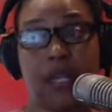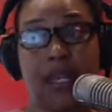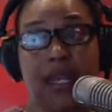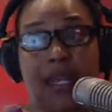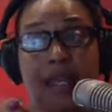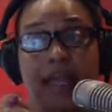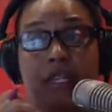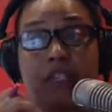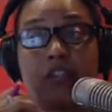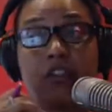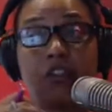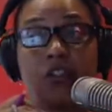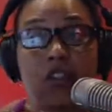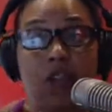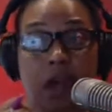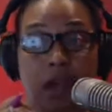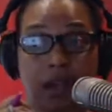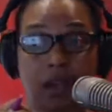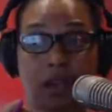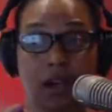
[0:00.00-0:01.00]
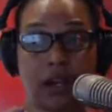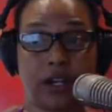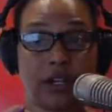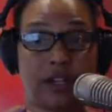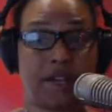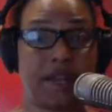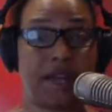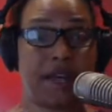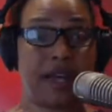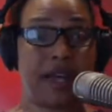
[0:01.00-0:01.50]
It is not hard to
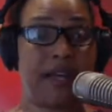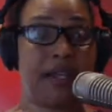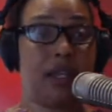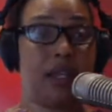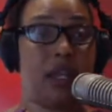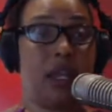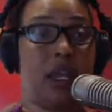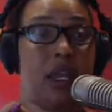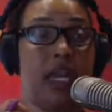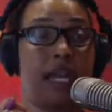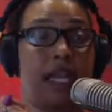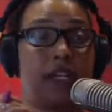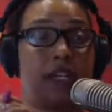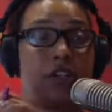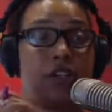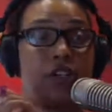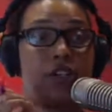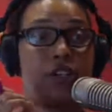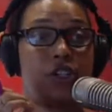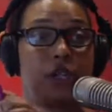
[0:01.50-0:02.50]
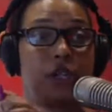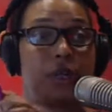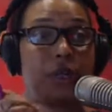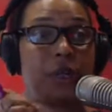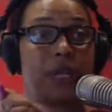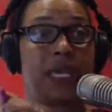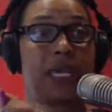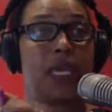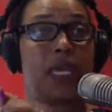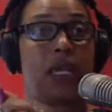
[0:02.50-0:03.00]
find. It should
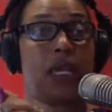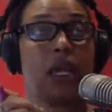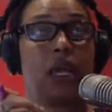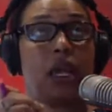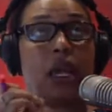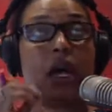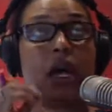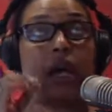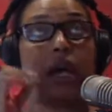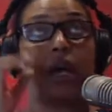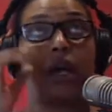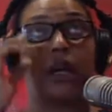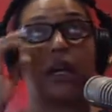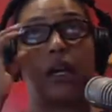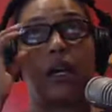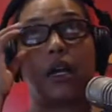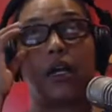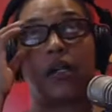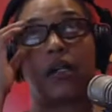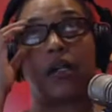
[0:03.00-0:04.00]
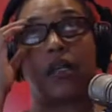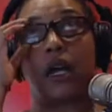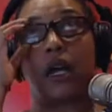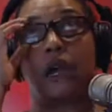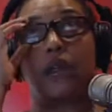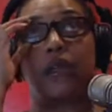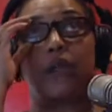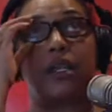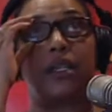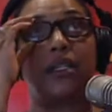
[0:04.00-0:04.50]
be a,
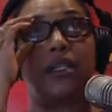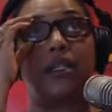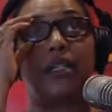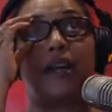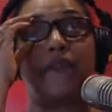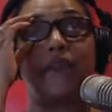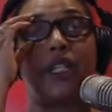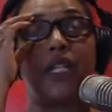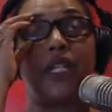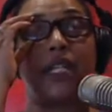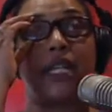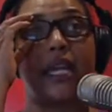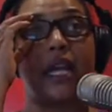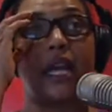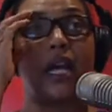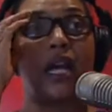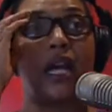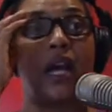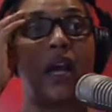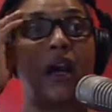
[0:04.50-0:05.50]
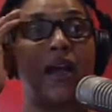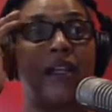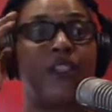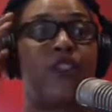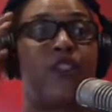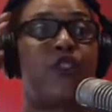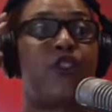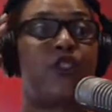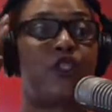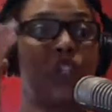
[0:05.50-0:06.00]
definitely a
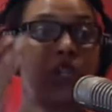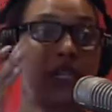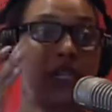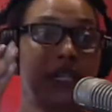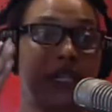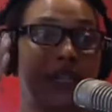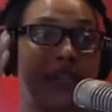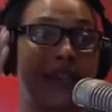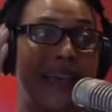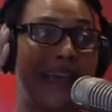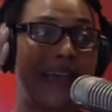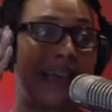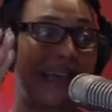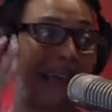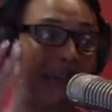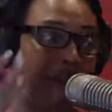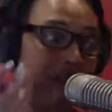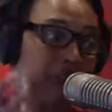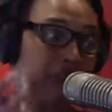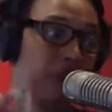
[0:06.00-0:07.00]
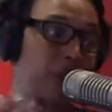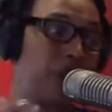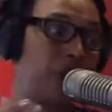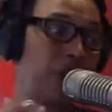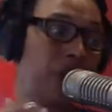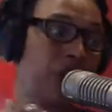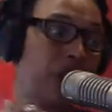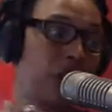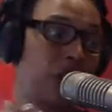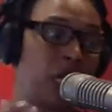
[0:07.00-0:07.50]
concerted effort
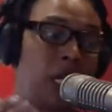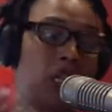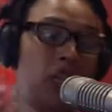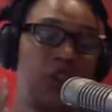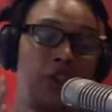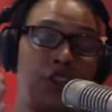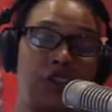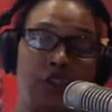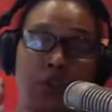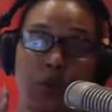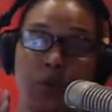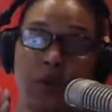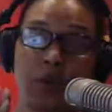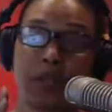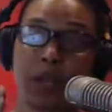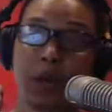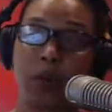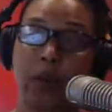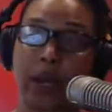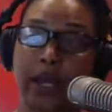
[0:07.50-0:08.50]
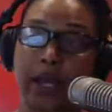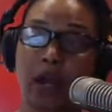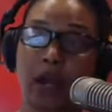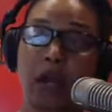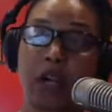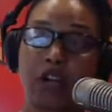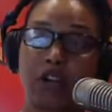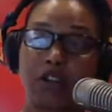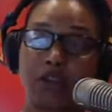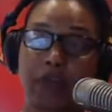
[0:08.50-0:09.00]
to ensure that when
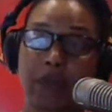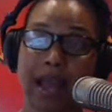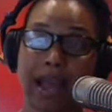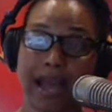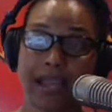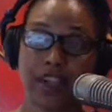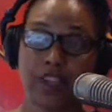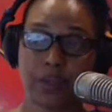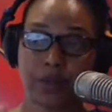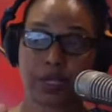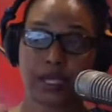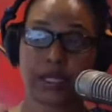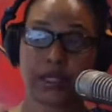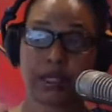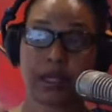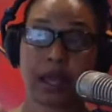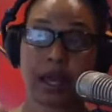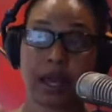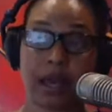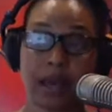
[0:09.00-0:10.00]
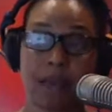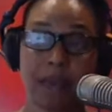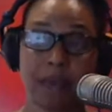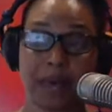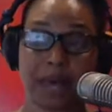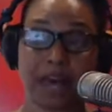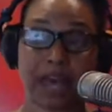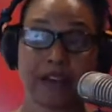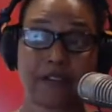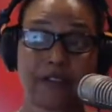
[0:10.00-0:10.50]
our graduates come
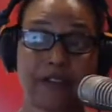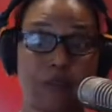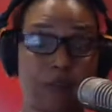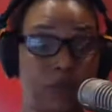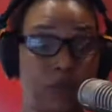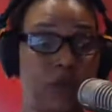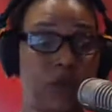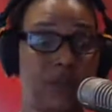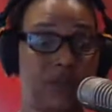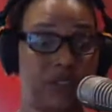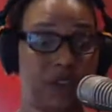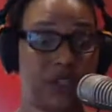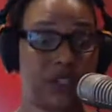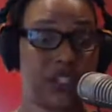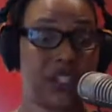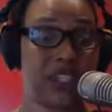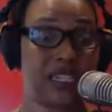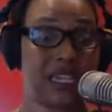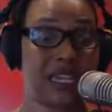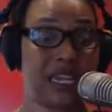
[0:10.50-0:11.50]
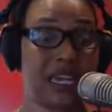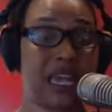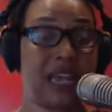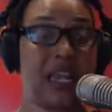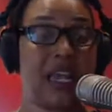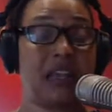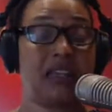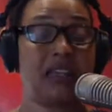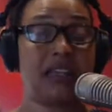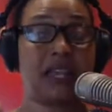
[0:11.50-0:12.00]
back from university,
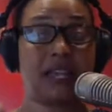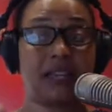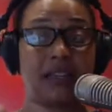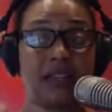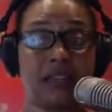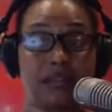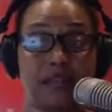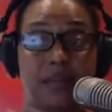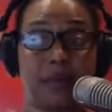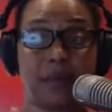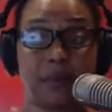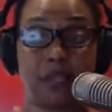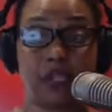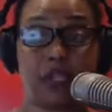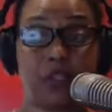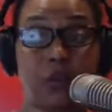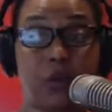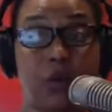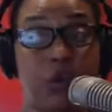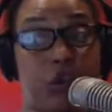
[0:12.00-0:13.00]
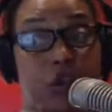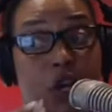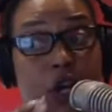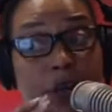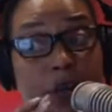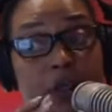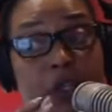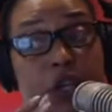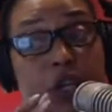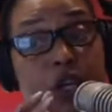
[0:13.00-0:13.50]
they can step into those
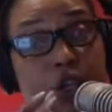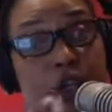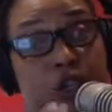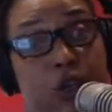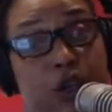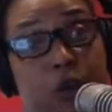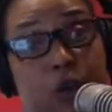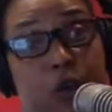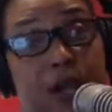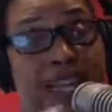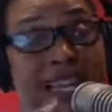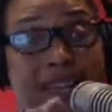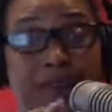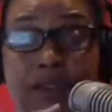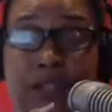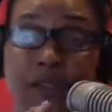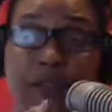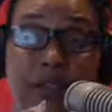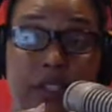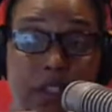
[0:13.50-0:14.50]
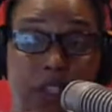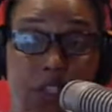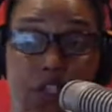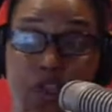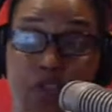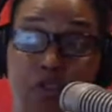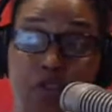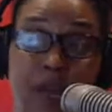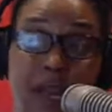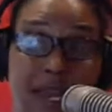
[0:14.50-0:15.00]
jobs. You know what? Even if it's a
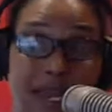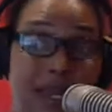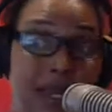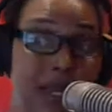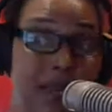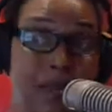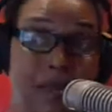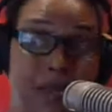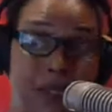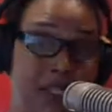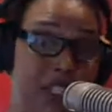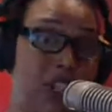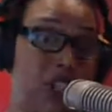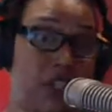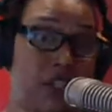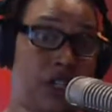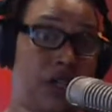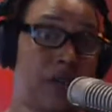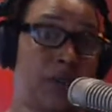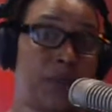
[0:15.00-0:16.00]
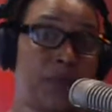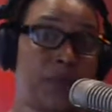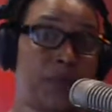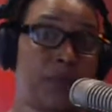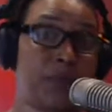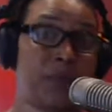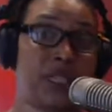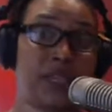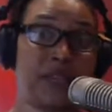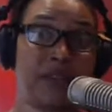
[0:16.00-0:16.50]
training position,
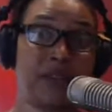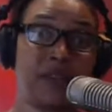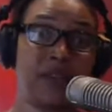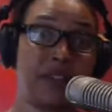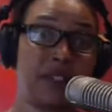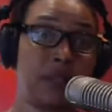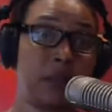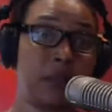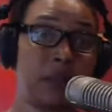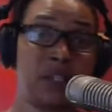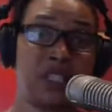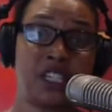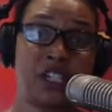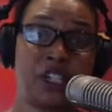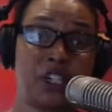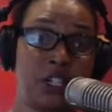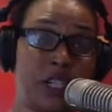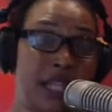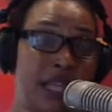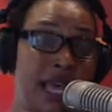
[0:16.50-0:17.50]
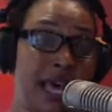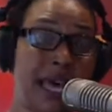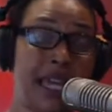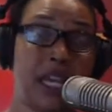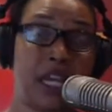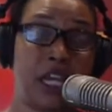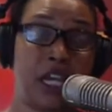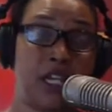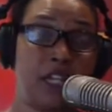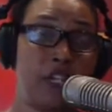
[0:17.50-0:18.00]
even if it's a position that
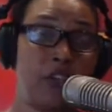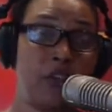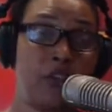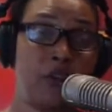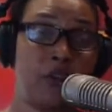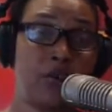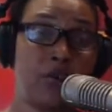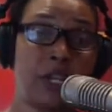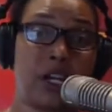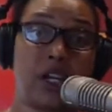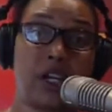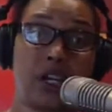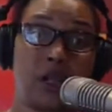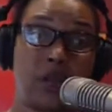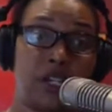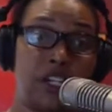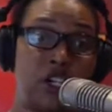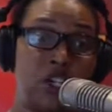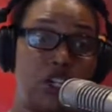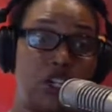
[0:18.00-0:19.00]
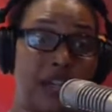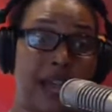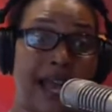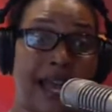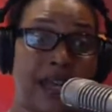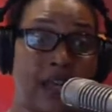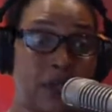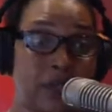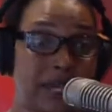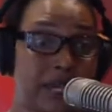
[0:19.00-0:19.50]
they're going to be
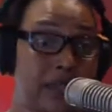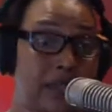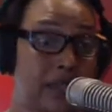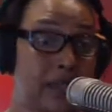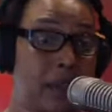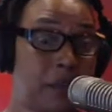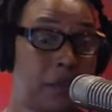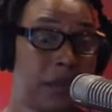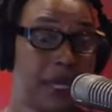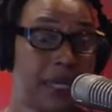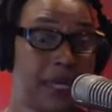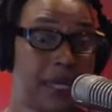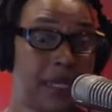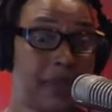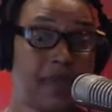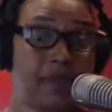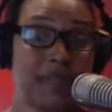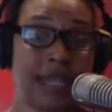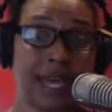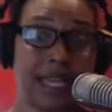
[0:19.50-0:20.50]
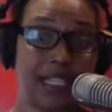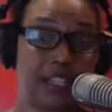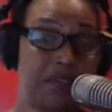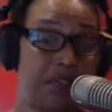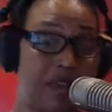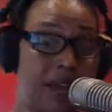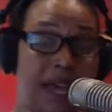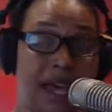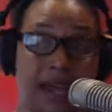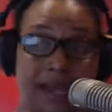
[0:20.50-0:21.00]
shadowing somebody, that's
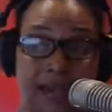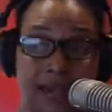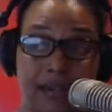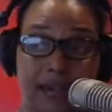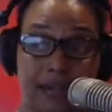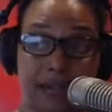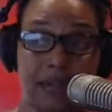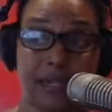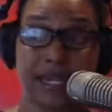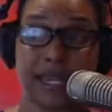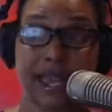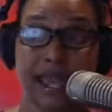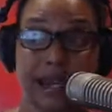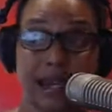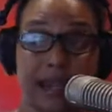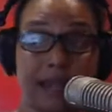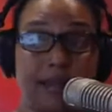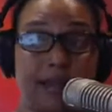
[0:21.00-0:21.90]
fine. We get it.